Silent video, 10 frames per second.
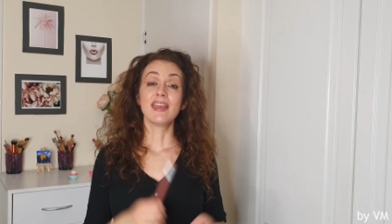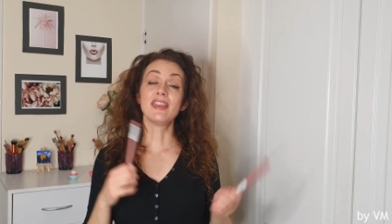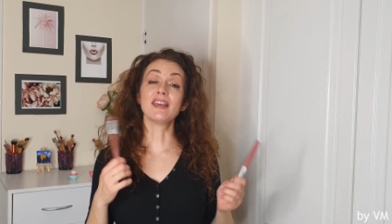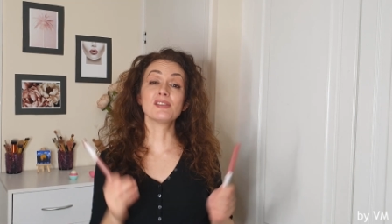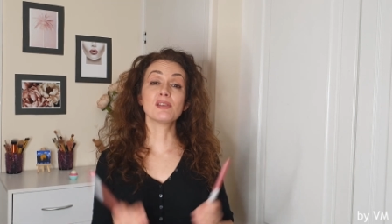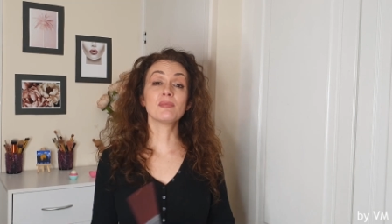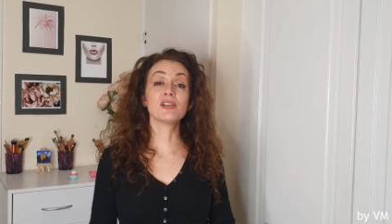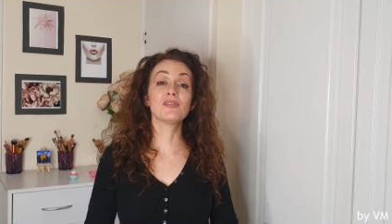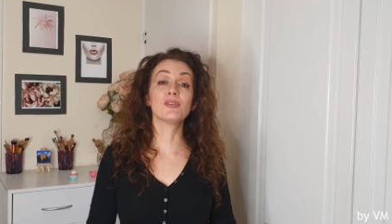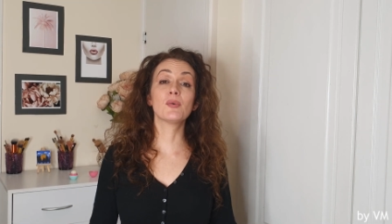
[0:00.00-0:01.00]
Thank you so
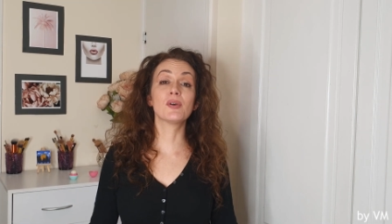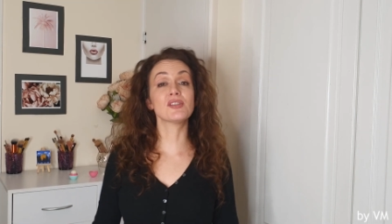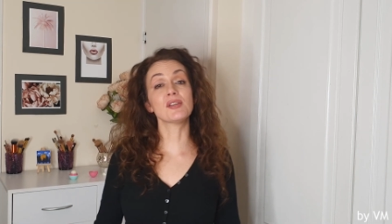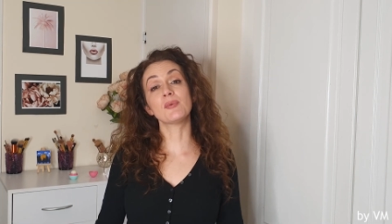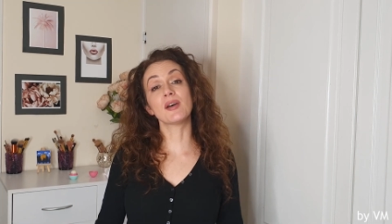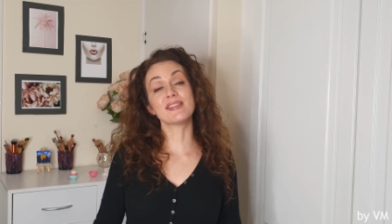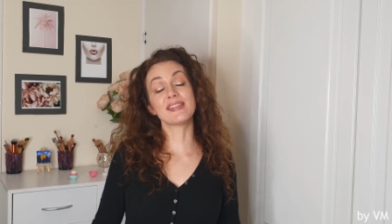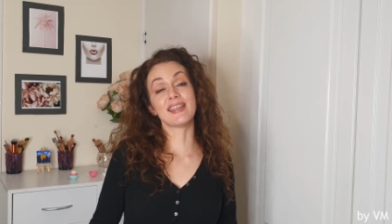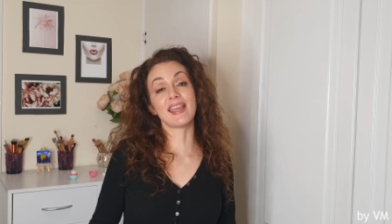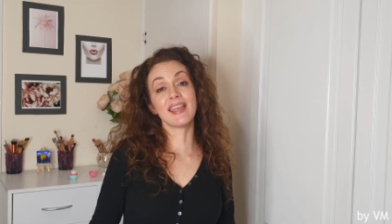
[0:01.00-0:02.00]
much for watching once
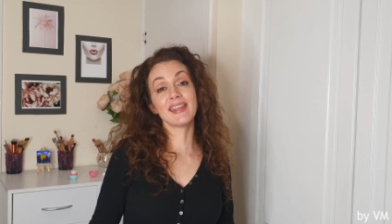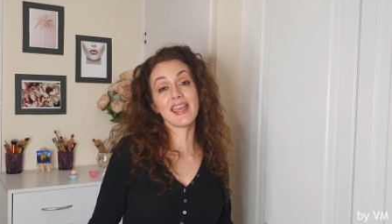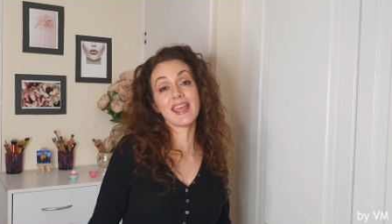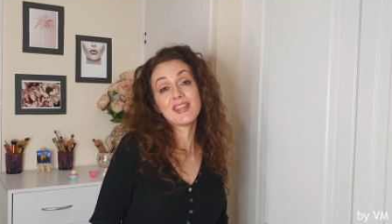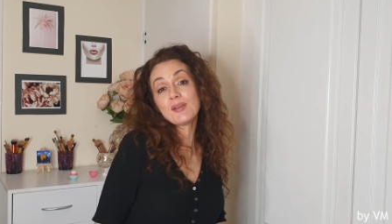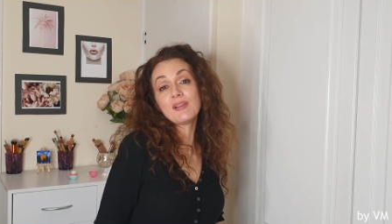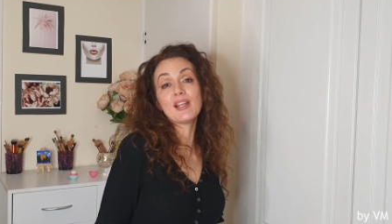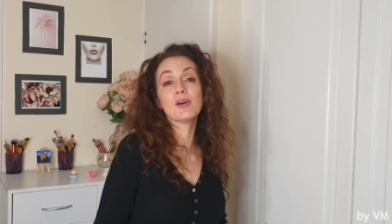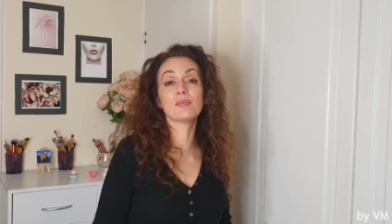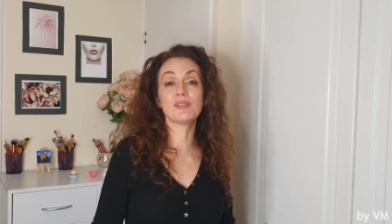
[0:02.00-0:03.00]
again, and I really
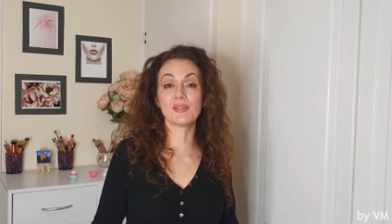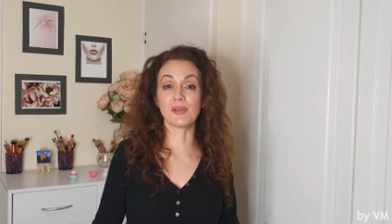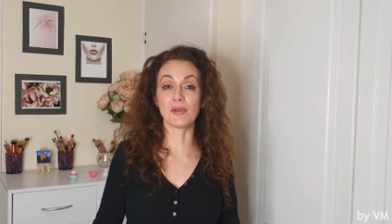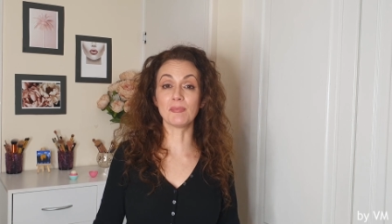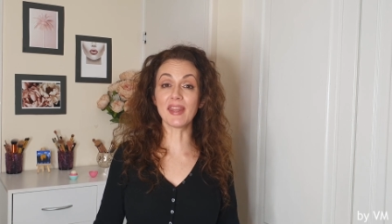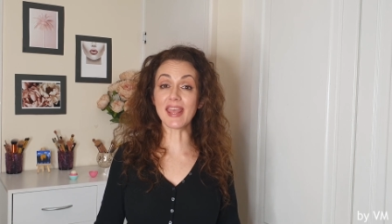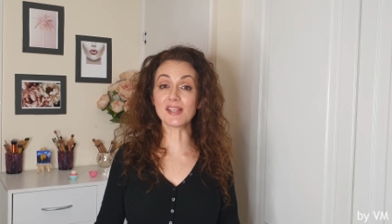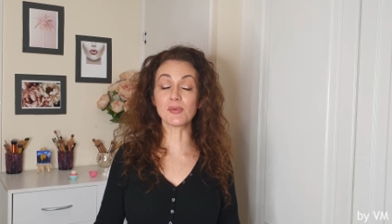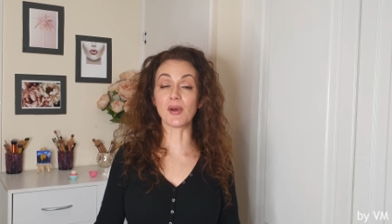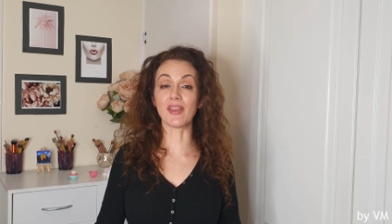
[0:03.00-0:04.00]
hope to see you in the
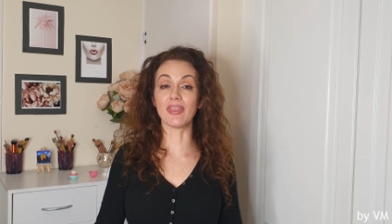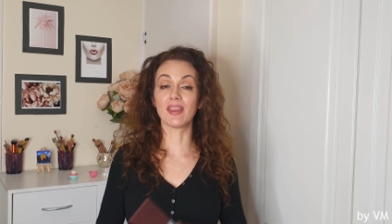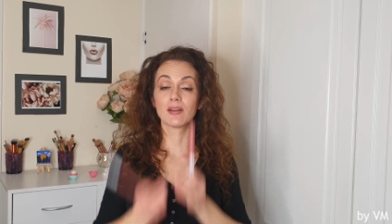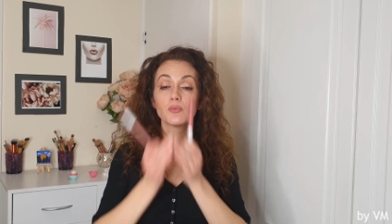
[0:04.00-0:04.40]
next one.